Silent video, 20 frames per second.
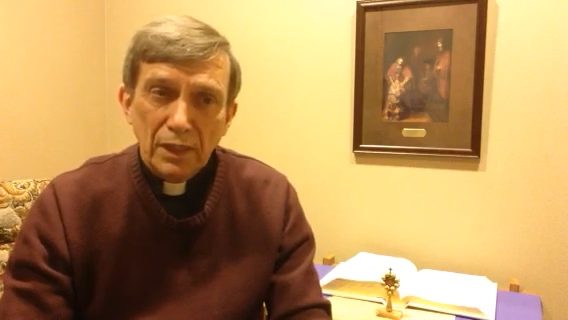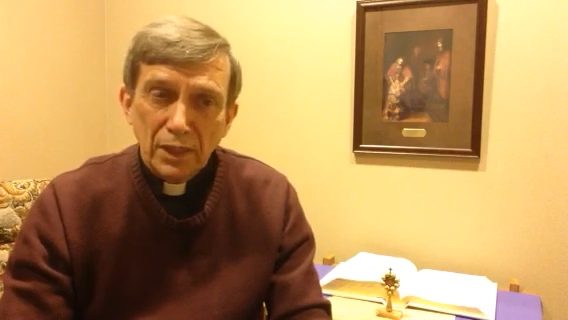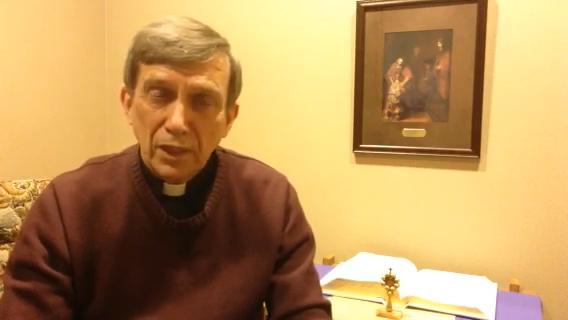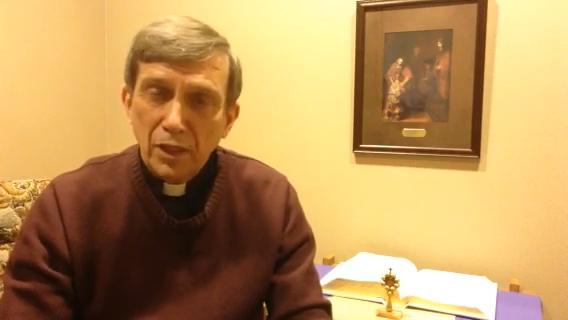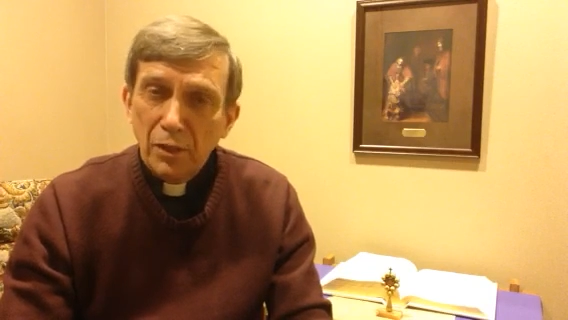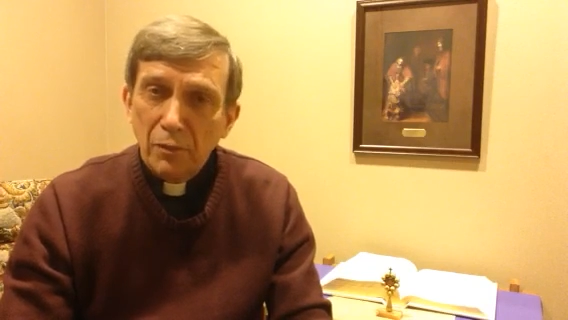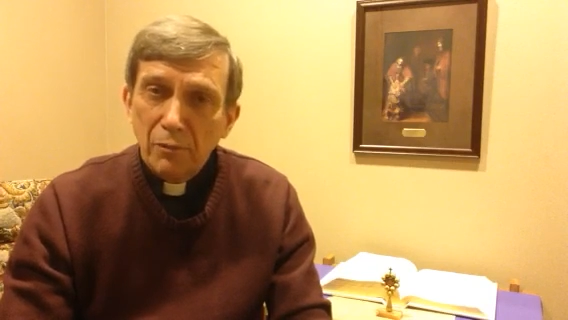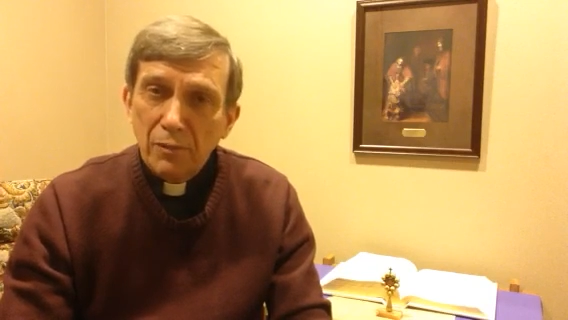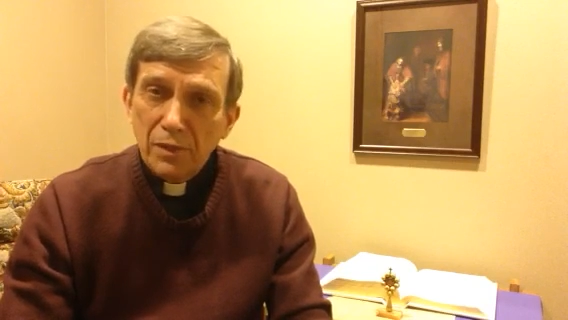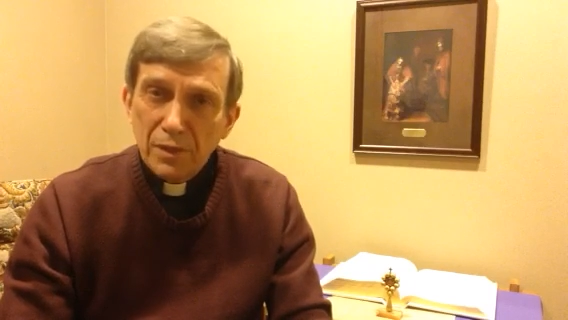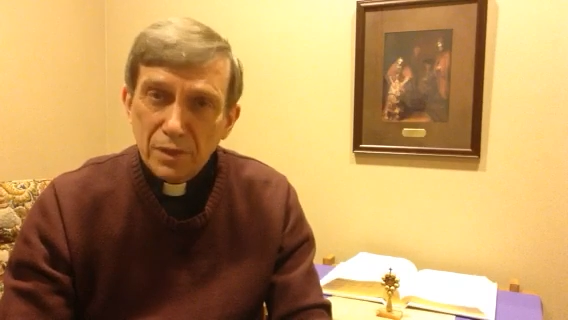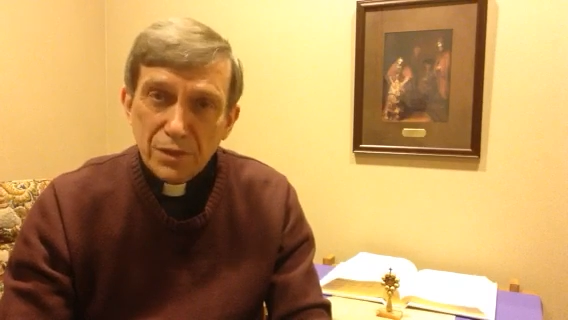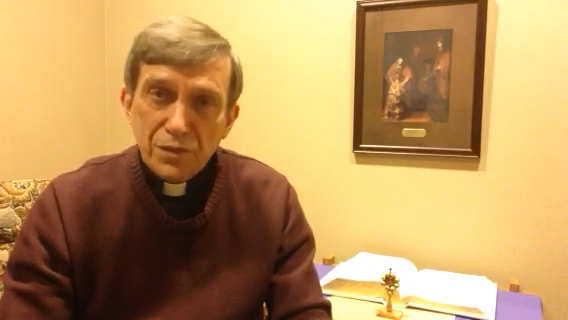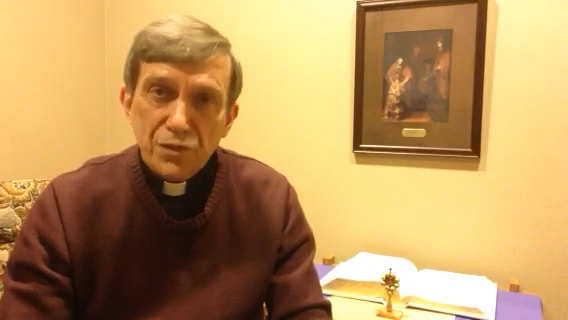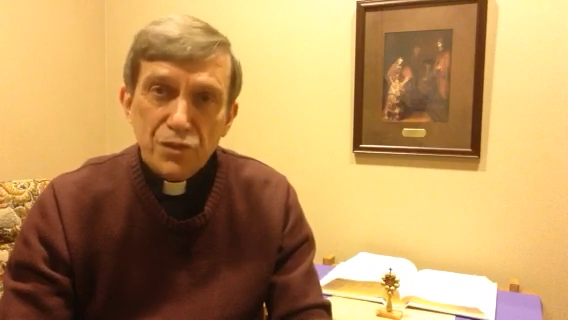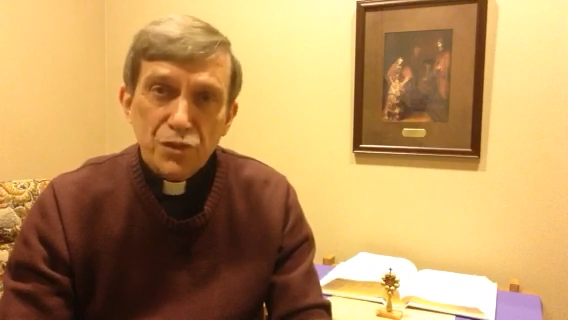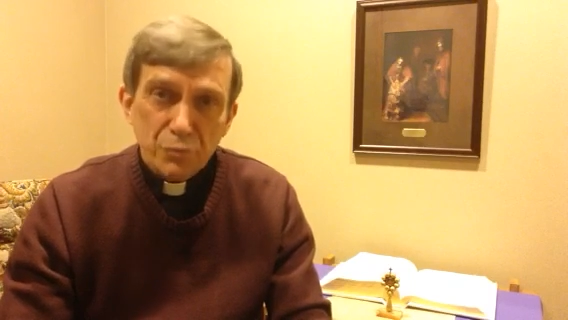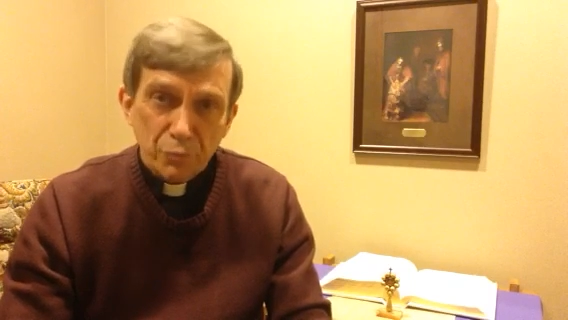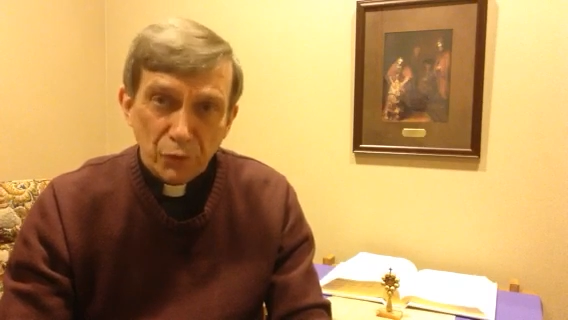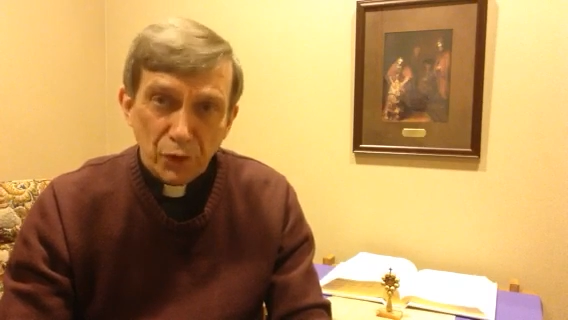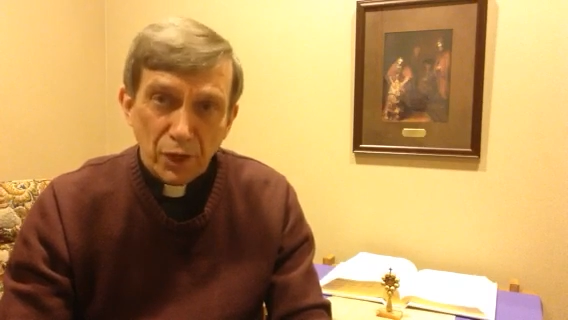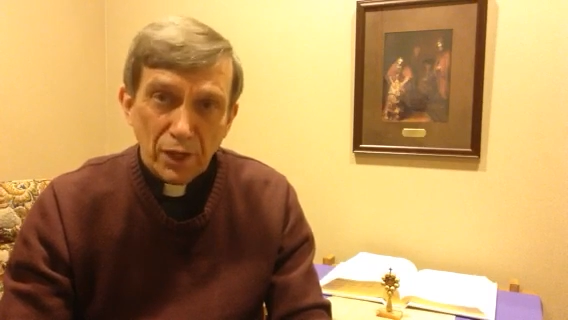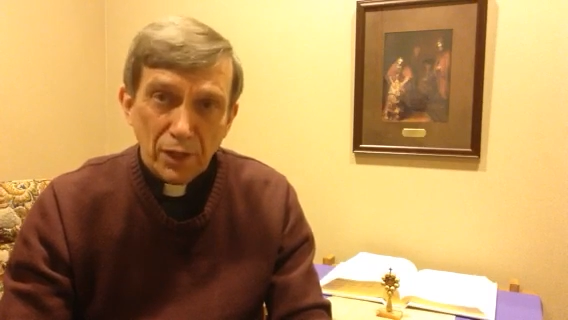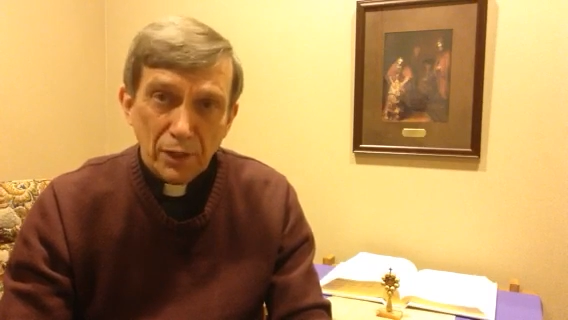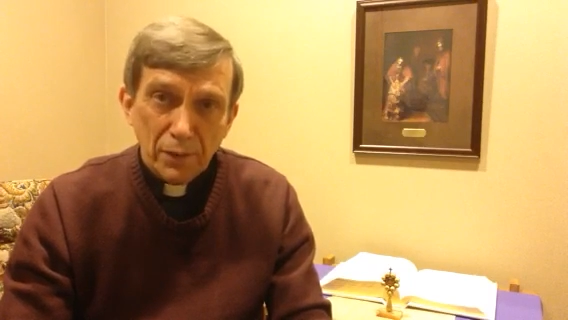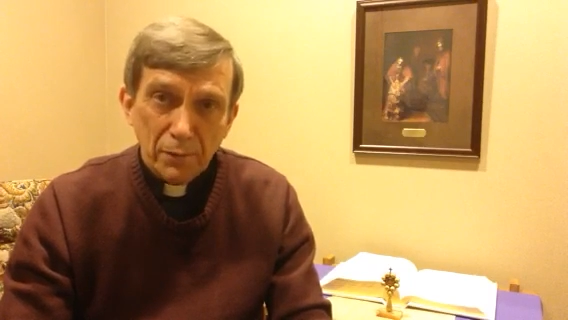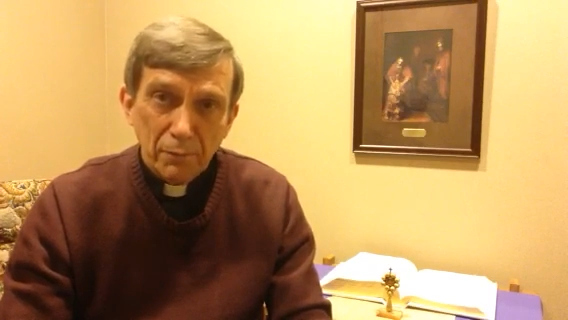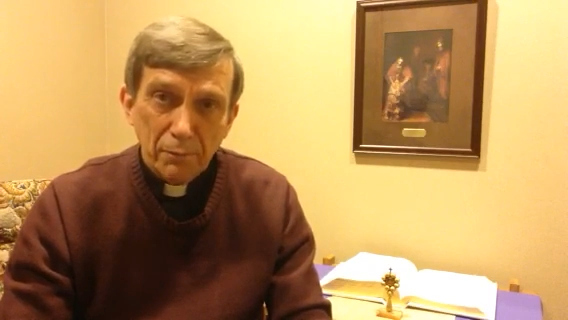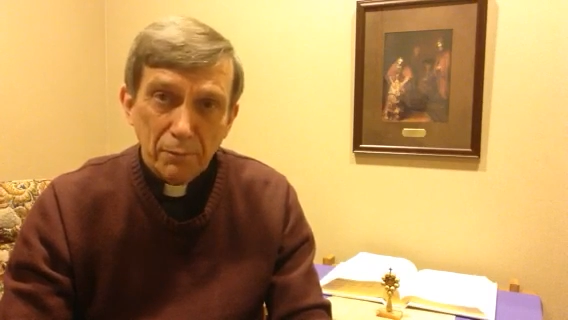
him this spring.